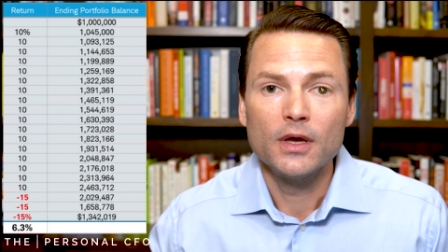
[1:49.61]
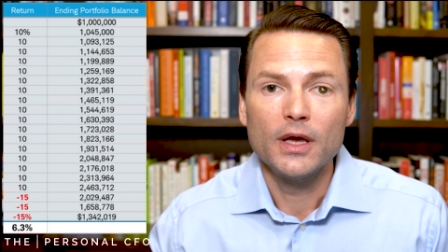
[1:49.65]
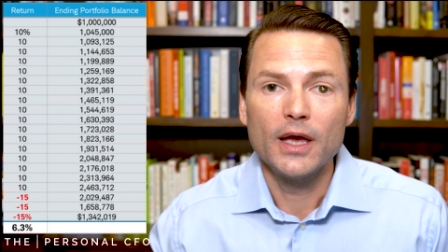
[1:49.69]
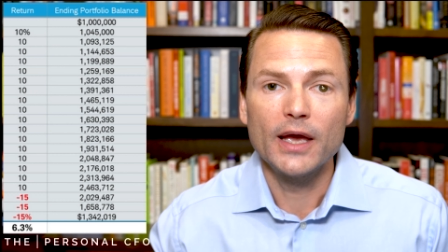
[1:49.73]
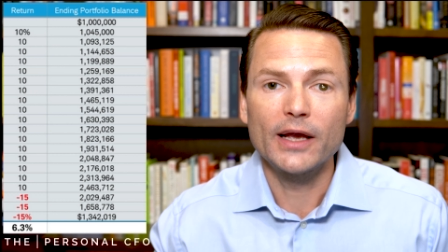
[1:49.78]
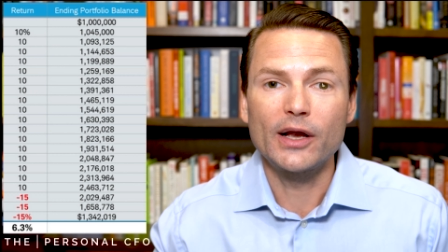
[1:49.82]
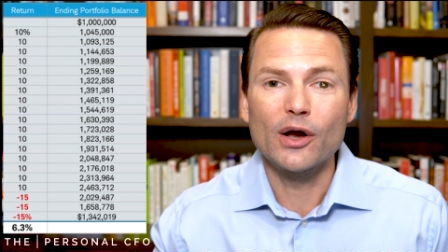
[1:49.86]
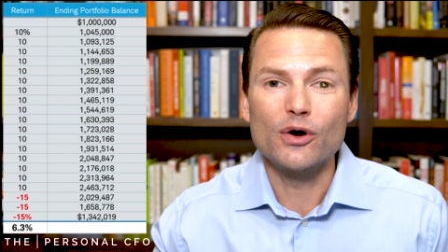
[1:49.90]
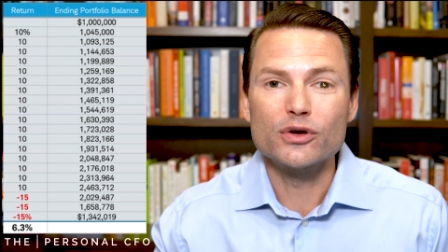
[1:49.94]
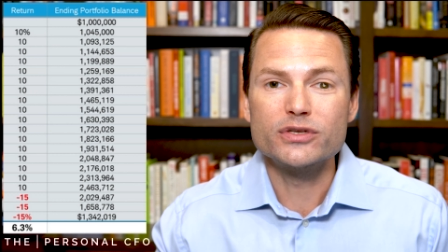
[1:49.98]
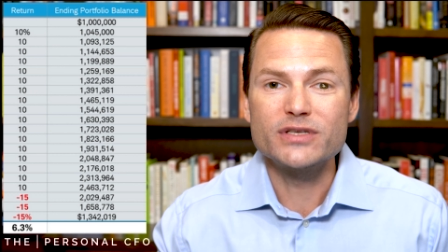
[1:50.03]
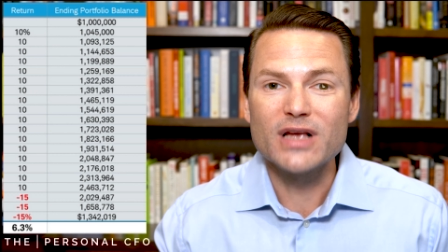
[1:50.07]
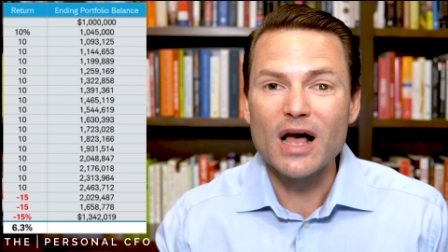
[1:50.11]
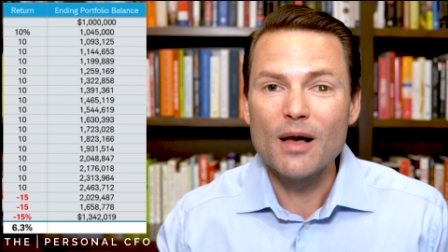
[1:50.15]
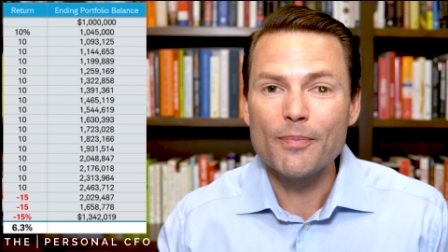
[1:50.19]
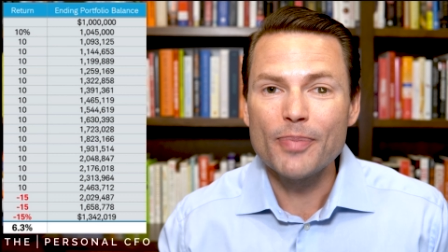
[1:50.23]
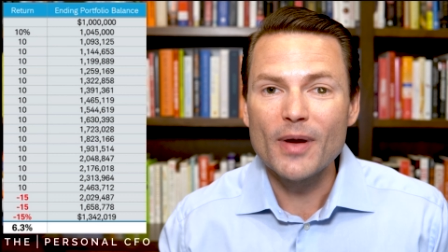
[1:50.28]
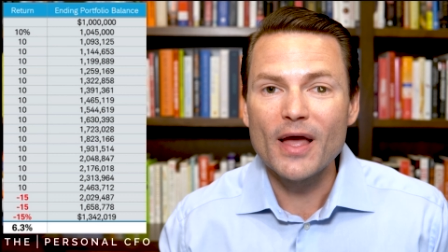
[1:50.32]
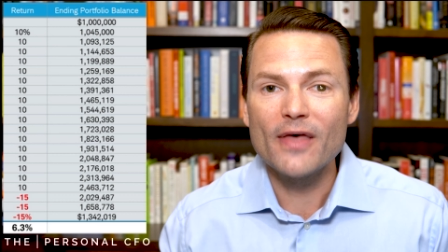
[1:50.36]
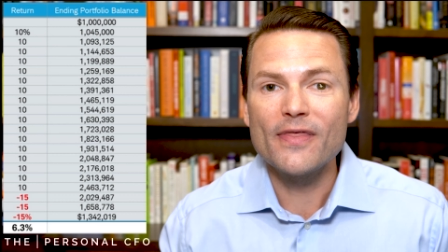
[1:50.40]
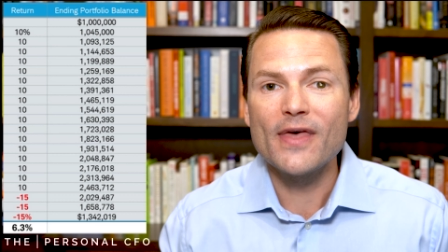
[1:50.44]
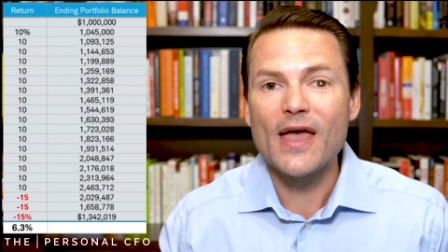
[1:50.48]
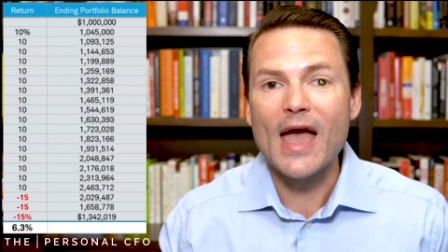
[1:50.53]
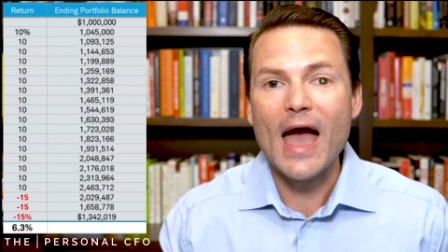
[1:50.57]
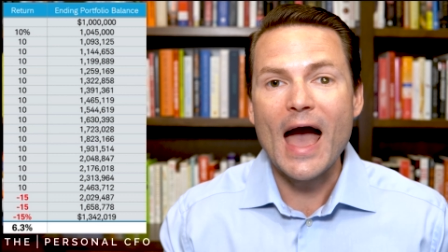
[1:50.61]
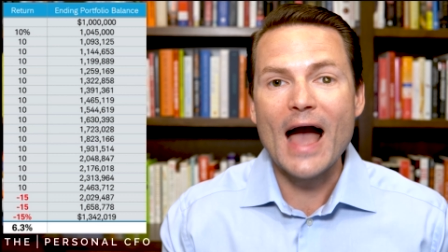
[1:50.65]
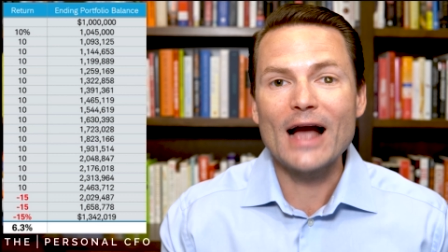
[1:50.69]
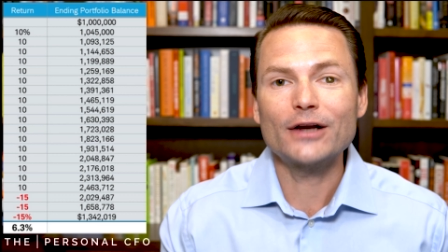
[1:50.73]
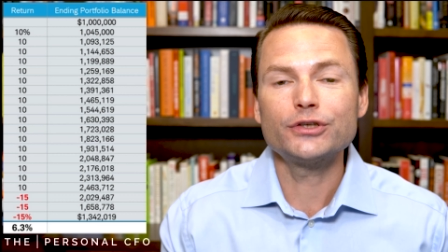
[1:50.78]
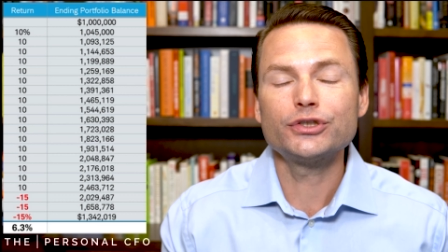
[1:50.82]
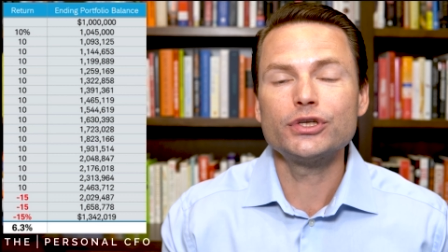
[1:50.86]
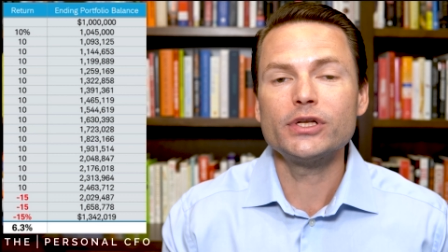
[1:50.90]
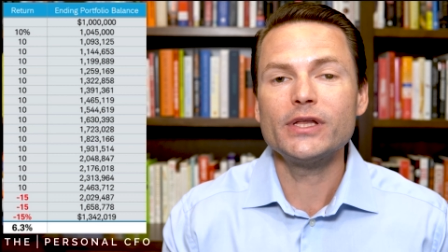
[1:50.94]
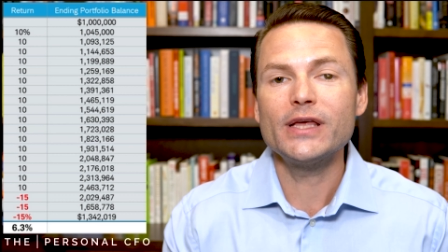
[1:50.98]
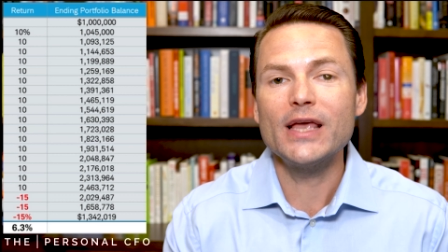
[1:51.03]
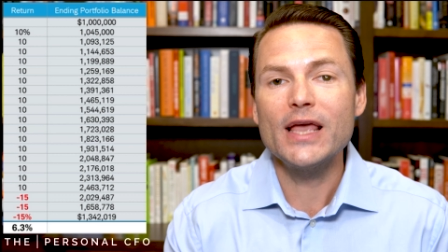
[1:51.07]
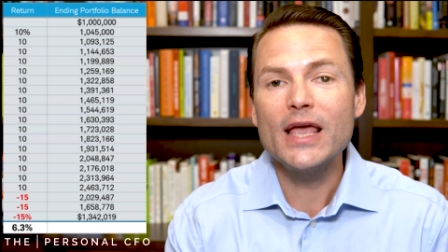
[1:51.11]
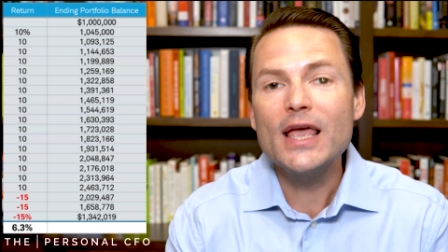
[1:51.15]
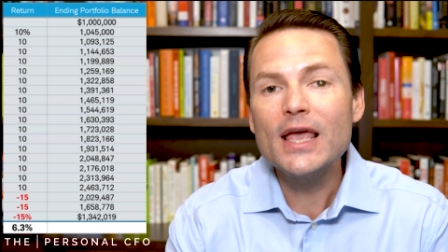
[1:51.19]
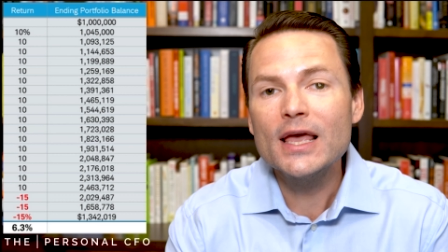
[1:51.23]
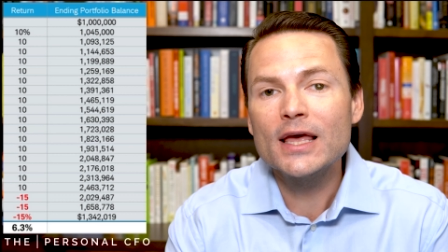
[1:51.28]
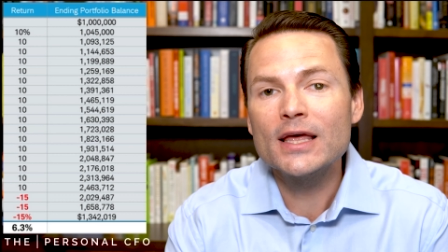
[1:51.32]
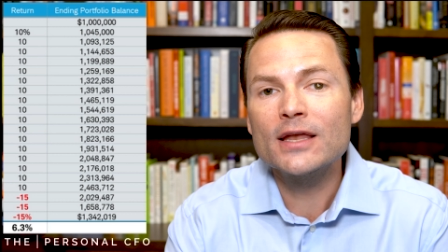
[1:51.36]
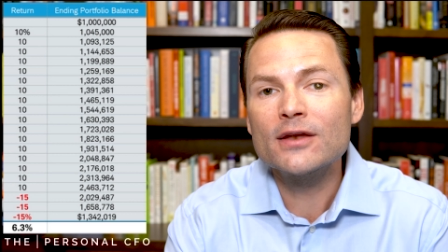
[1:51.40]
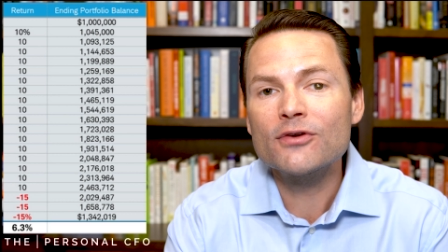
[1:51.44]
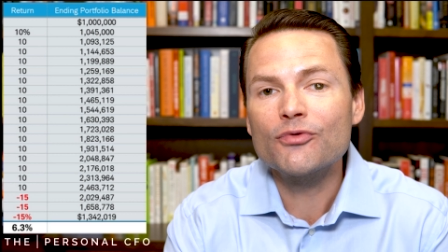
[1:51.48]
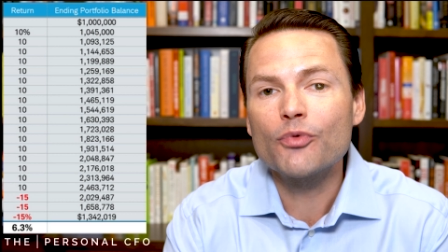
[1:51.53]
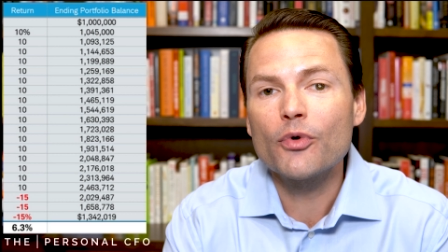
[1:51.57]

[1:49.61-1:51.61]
it goes up, and they actually end